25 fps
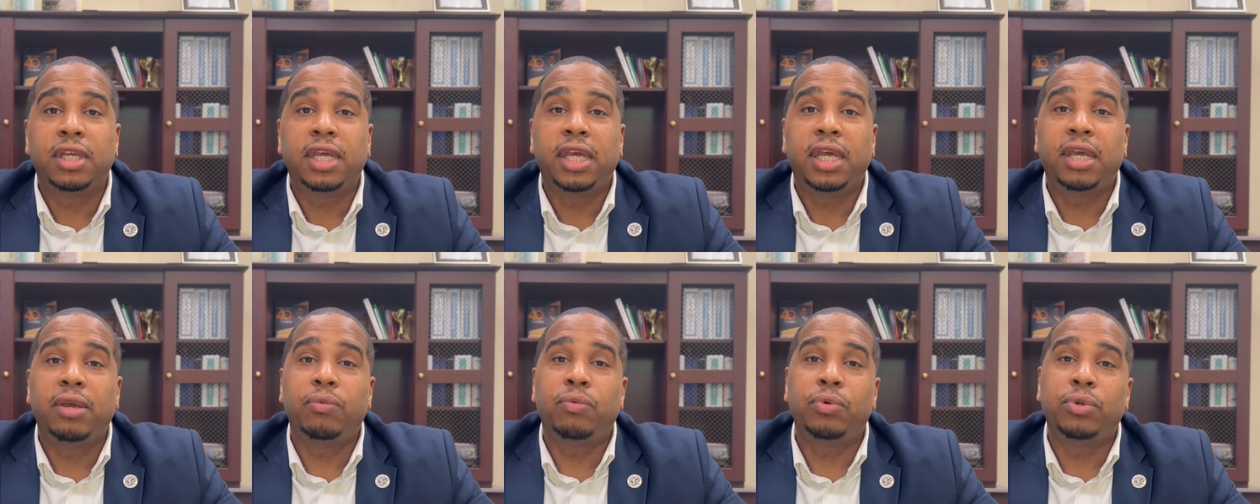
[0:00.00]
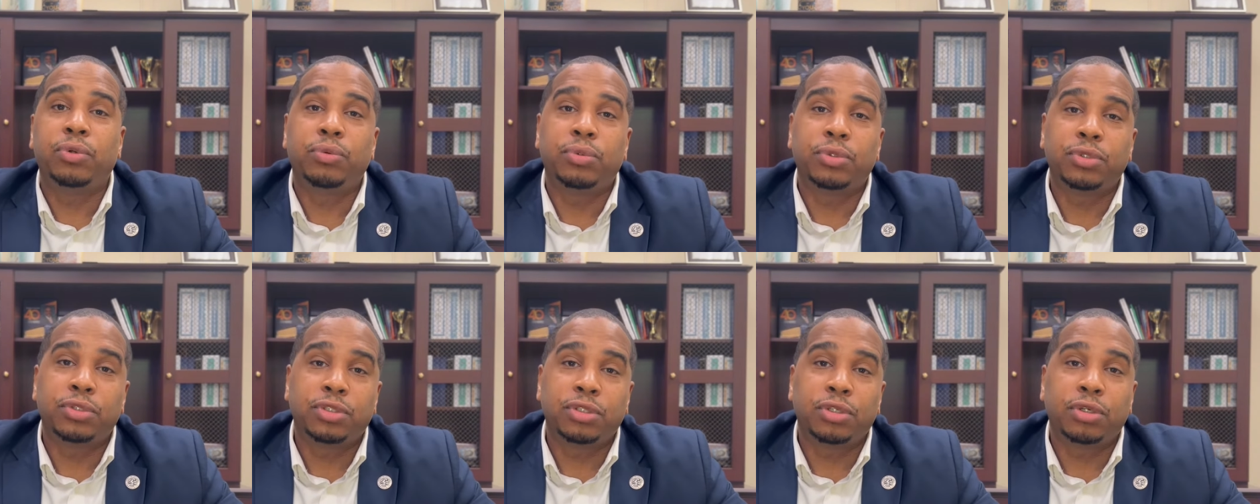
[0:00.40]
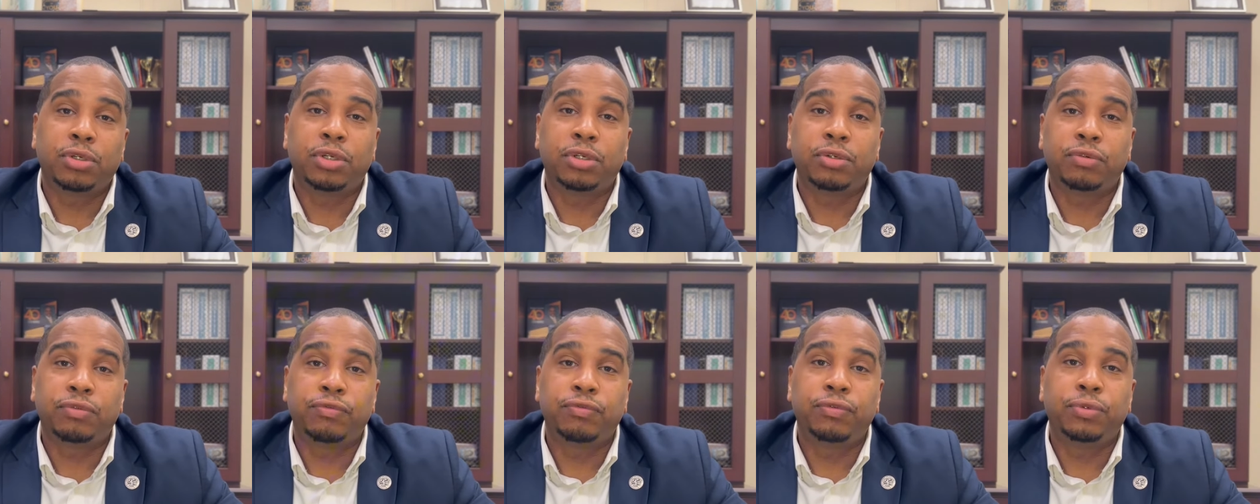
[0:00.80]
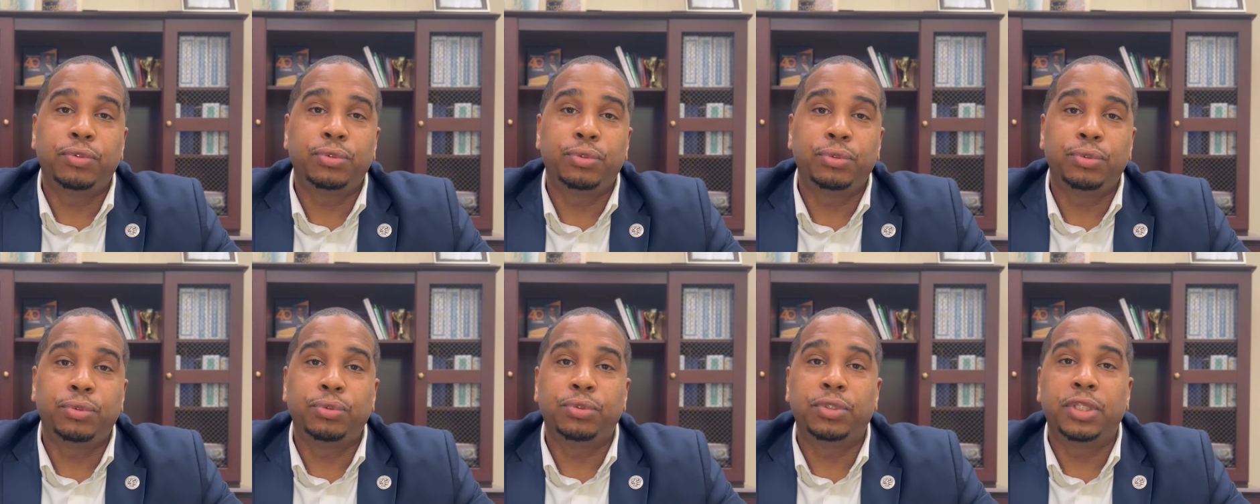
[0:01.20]
And we were served
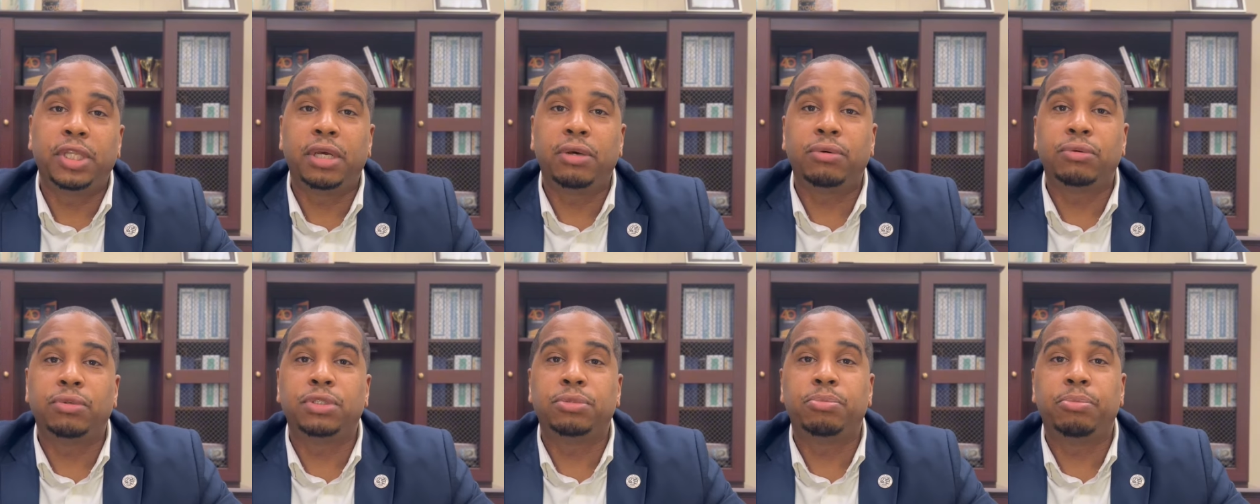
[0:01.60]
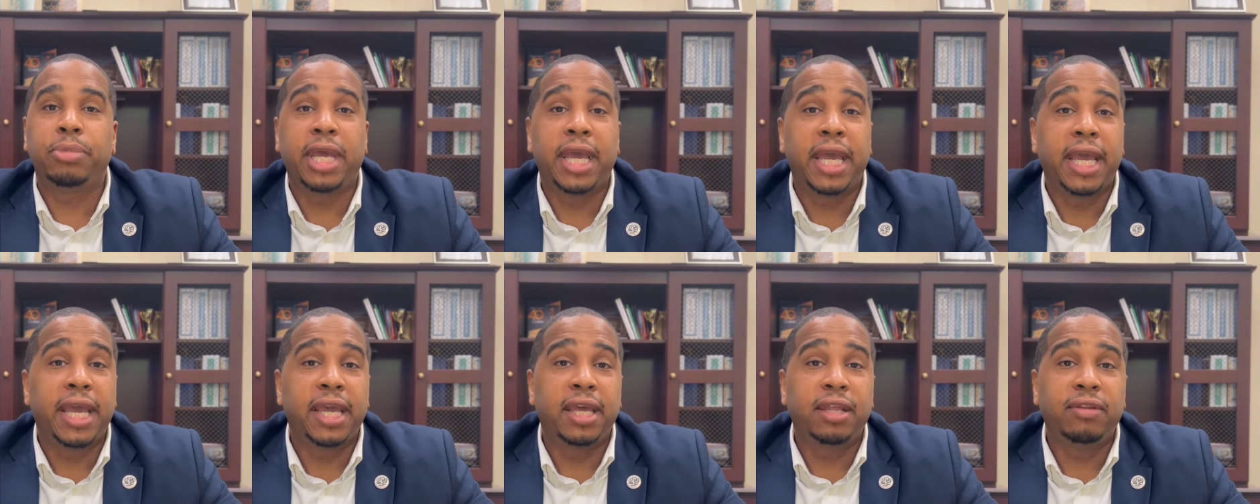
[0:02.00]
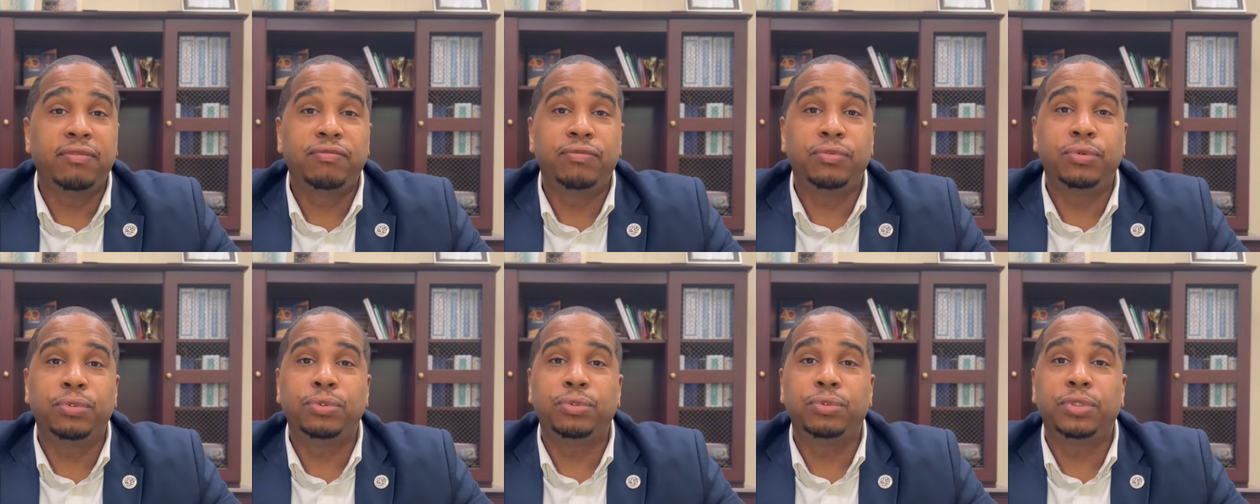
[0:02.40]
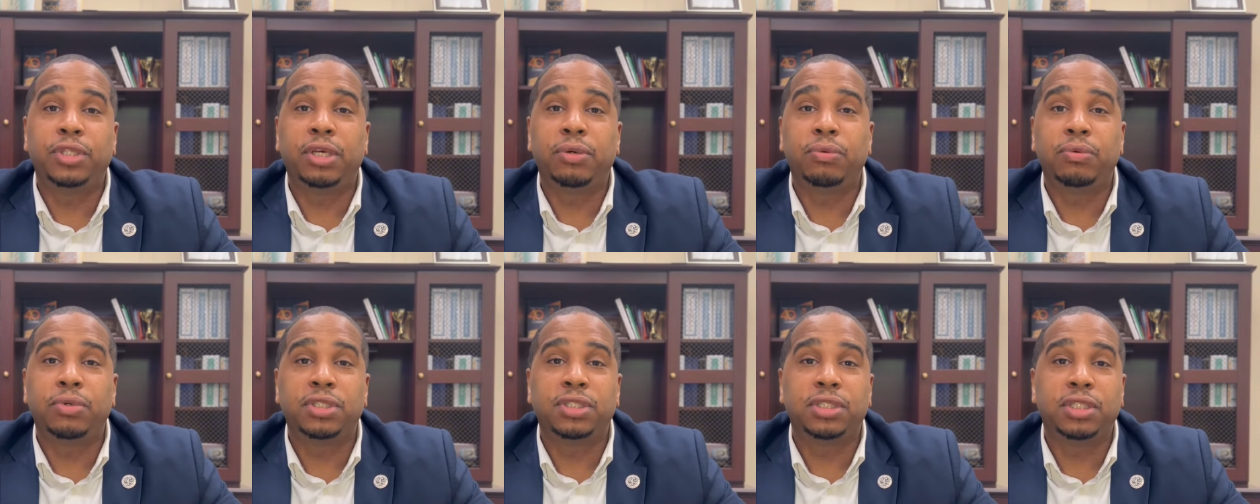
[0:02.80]
food that was bad, food that
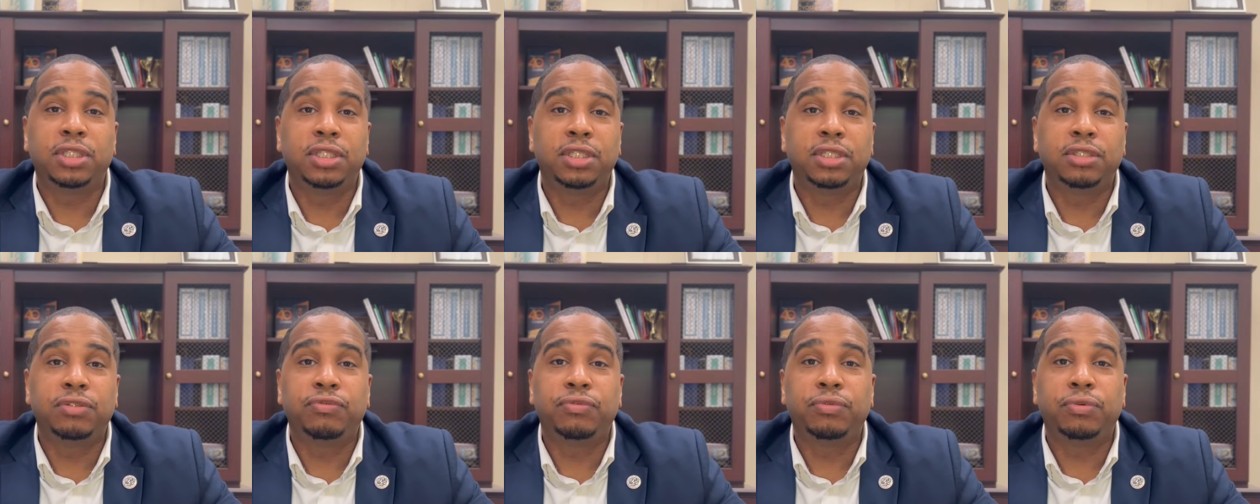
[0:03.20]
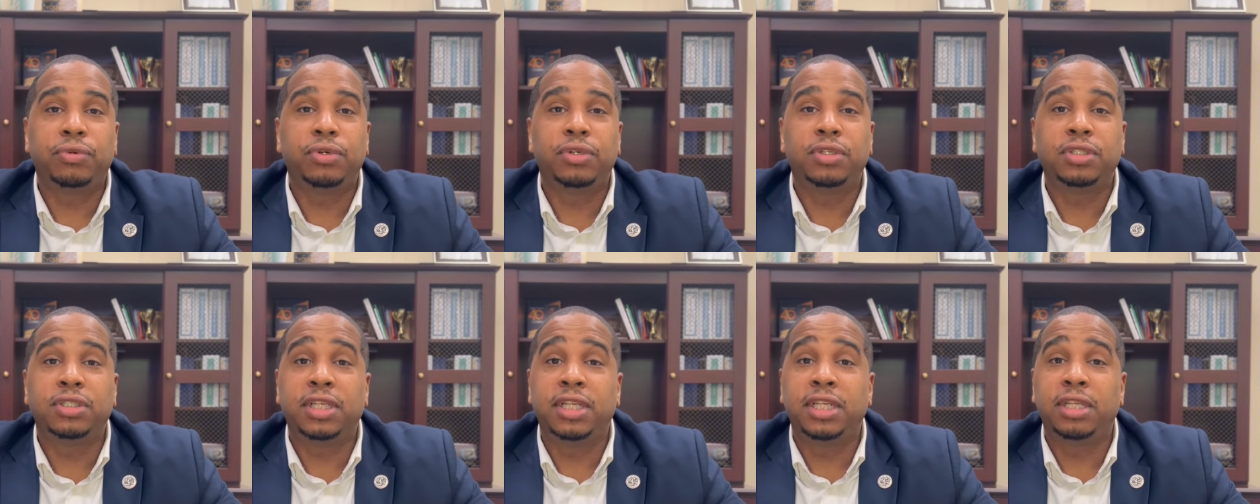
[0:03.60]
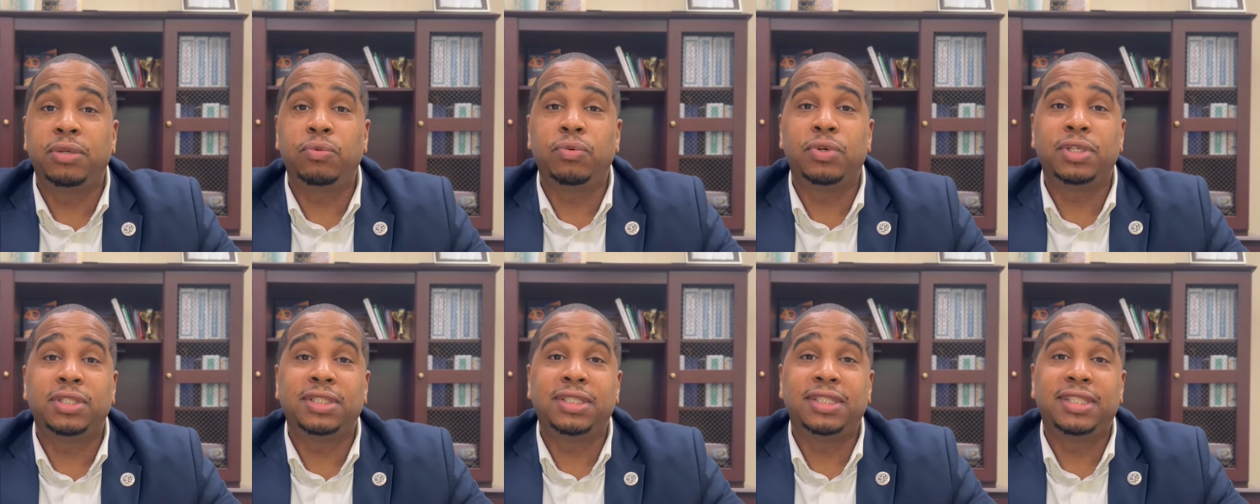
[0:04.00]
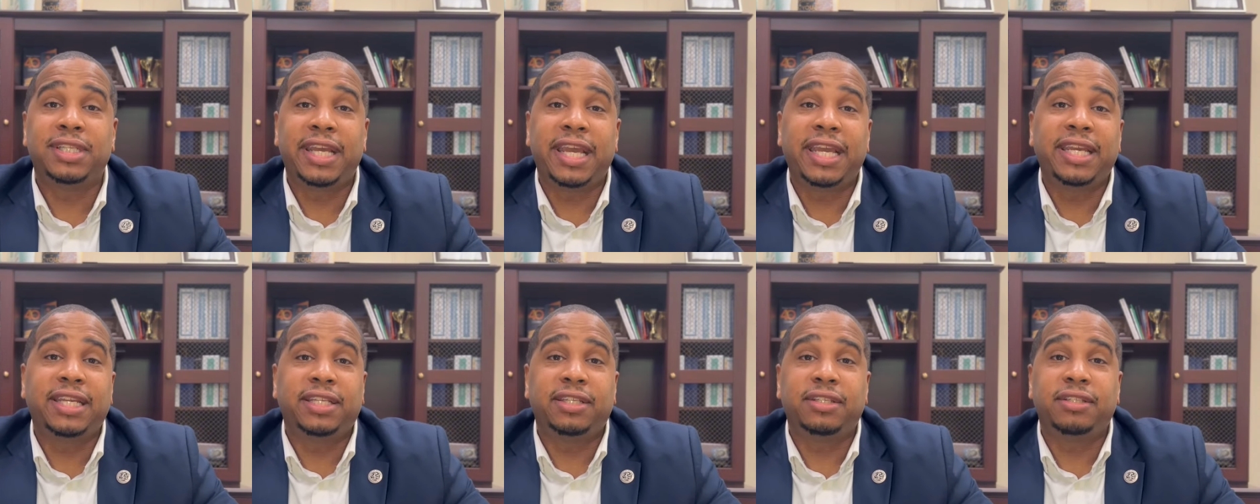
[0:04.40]
wasn't good for us, and it wasn't
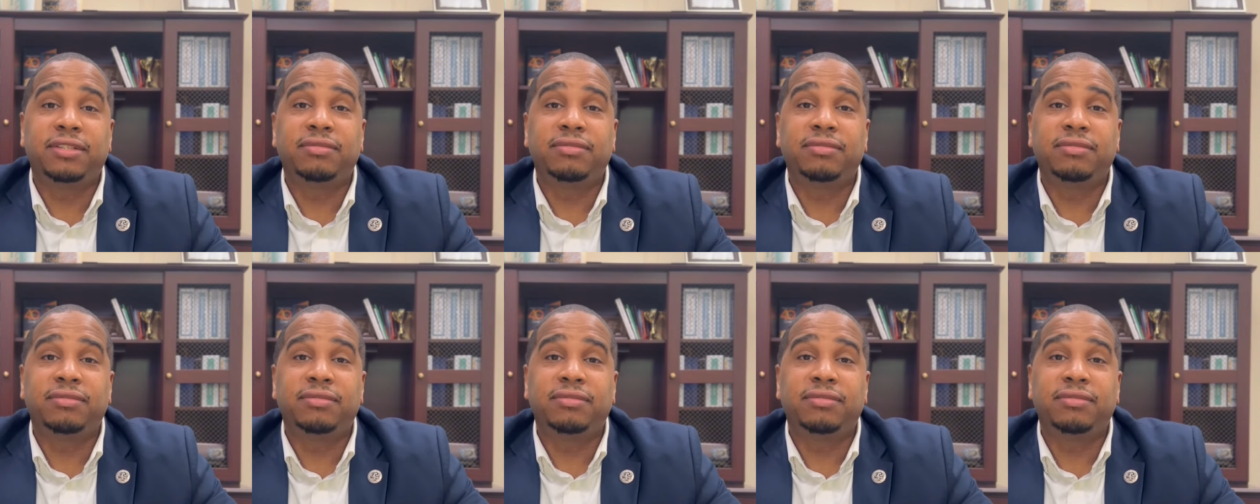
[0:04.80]
dated.